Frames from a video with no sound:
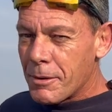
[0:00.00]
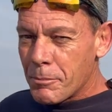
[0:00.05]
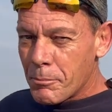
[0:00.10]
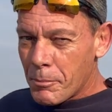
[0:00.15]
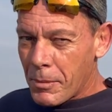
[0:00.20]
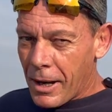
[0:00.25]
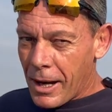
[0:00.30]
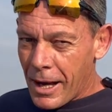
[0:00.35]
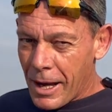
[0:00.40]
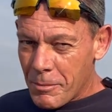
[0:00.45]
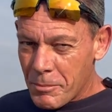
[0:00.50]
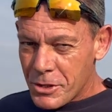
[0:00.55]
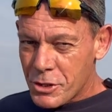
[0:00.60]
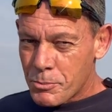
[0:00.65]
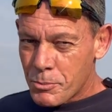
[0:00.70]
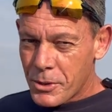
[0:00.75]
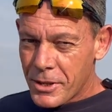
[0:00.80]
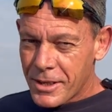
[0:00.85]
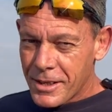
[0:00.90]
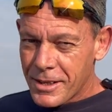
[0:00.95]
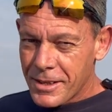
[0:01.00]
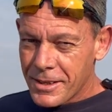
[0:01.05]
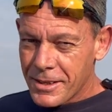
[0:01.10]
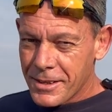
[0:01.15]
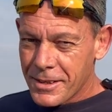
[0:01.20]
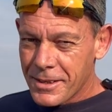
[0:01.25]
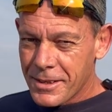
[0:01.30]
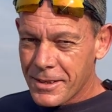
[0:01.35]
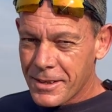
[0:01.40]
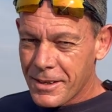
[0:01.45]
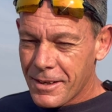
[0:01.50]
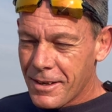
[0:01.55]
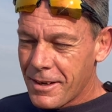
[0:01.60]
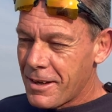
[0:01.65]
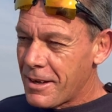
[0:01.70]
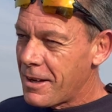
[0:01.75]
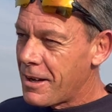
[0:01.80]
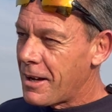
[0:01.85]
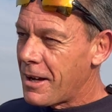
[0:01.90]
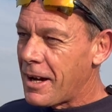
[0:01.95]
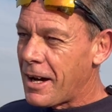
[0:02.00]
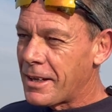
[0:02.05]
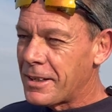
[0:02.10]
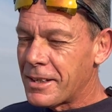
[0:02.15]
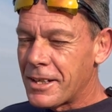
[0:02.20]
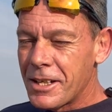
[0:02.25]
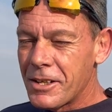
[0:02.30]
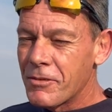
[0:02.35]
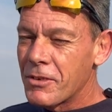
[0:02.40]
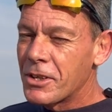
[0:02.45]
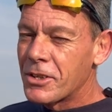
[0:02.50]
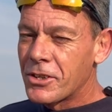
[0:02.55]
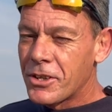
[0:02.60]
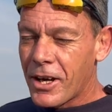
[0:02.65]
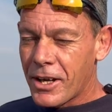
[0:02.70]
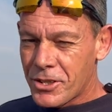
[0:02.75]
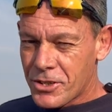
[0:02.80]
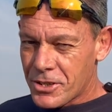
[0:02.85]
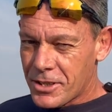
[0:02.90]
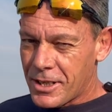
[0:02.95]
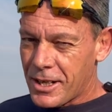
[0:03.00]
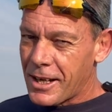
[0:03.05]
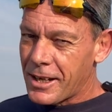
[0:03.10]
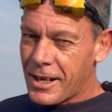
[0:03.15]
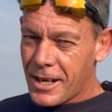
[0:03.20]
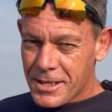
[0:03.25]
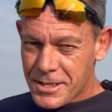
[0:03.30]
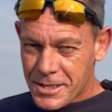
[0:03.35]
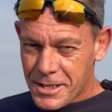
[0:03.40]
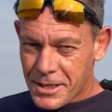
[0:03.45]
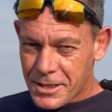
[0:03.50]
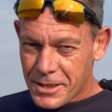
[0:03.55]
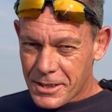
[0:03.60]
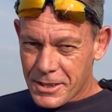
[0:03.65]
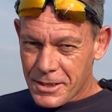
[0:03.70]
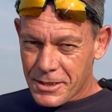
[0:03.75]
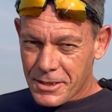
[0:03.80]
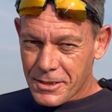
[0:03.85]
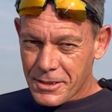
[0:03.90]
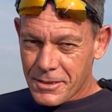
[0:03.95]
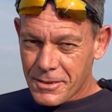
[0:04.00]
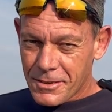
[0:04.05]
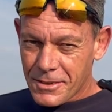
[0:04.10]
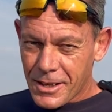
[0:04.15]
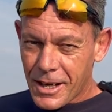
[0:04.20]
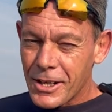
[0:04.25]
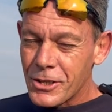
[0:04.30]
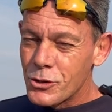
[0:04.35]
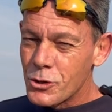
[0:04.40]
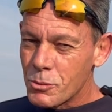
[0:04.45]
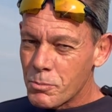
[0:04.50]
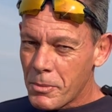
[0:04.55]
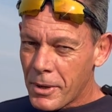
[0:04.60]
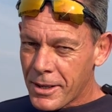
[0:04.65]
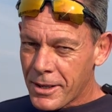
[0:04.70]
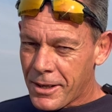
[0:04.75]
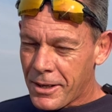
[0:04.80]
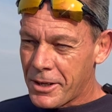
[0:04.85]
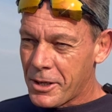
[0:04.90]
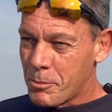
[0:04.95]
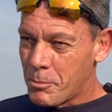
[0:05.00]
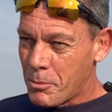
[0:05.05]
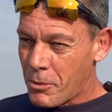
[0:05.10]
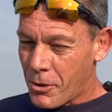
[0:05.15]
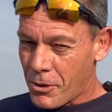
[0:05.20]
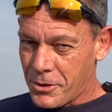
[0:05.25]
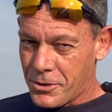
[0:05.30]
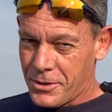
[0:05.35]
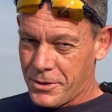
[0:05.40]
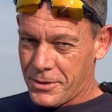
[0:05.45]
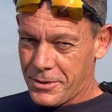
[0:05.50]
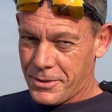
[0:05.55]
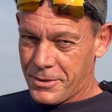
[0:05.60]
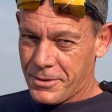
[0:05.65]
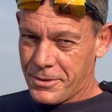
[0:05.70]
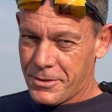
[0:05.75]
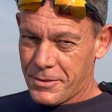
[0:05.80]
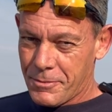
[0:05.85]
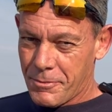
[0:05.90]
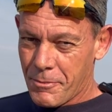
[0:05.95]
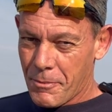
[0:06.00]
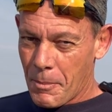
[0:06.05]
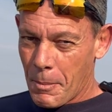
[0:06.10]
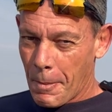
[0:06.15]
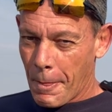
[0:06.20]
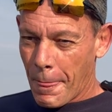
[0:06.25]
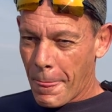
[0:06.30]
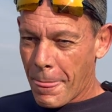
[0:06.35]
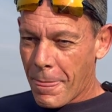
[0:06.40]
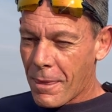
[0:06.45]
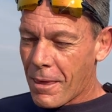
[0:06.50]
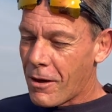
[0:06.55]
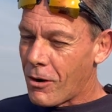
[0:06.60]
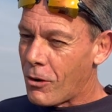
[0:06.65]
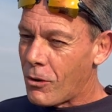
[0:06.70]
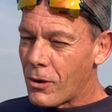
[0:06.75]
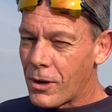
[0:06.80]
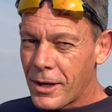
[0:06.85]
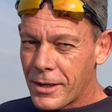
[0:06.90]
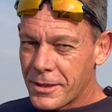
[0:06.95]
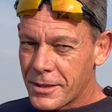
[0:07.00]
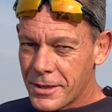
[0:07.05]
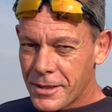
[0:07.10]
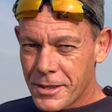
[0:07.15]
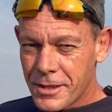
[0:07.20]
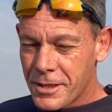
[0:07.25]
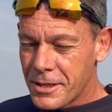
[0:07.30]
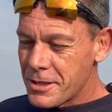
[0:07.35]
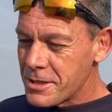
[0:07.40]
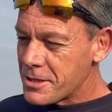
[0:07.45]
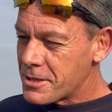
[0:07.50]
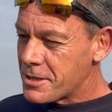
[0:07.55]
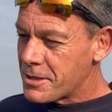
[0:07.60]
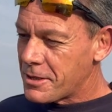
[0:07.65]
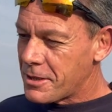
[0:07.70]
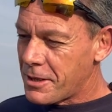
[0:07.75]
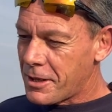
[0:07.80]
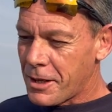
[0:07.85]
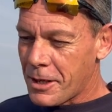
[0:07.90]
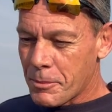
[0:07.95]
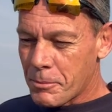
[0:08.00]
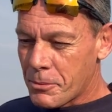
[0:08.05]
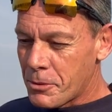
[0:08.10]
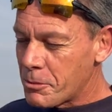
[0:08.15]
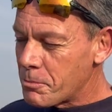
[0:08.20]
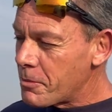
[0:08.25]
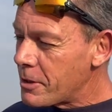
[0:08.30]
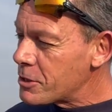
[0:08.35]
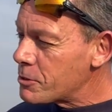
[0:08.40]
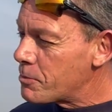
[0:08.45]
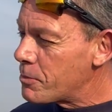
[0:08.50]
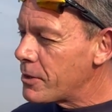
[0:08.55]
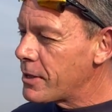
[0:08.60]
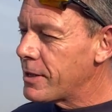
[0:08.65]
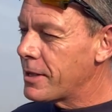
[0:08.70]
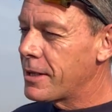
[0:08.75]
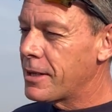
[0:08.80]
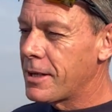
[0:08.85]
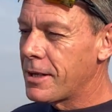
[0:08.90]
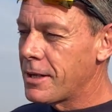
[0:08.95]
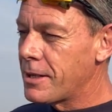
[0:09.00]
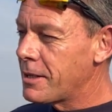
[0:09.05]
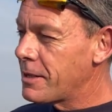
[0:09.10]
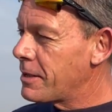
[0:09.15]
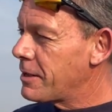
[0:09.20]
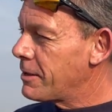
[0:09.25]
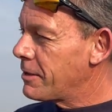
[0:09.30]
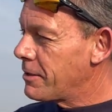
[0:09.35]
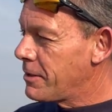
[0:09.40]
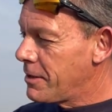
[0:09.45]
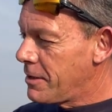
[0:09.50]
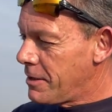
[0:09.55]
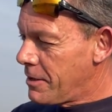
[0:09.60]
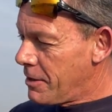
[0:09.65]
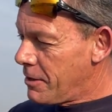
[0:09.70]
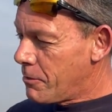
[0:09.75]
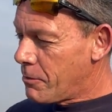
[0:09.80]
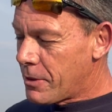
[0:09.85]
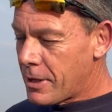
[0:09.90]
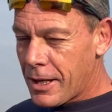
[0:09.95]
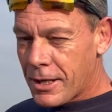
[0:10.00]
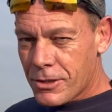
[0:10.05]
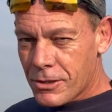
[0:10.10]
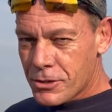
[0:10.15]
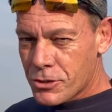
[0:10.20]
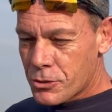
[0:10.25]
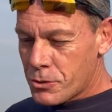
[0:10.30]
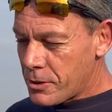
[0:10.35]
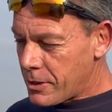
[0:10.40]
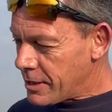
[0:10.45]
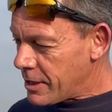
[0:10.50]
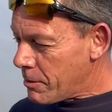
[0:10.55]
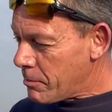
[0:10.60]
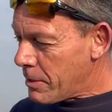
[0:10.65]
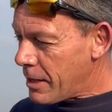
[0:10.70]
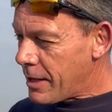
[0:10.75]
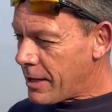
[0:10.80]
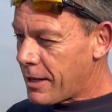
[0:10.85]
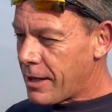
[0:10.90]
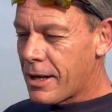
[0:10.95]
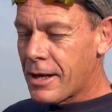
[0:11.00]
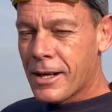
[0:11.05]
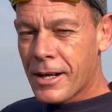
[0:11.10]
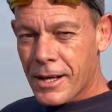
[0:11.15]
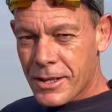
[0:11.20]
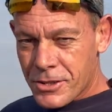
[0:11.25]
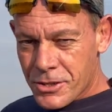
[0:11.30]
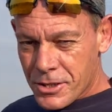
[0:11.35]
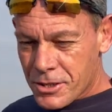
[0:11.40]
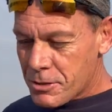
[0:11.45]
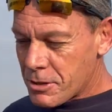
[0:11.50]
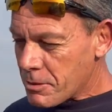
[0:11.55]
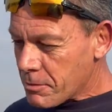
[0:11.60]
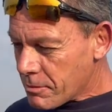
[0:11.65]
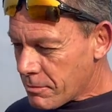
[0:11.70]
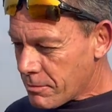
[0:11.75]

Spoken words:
My hammer spring, I didn't even touch it. Like I said, I took my gun apart. All I did is I put my spring in with that little screw at the back, and I just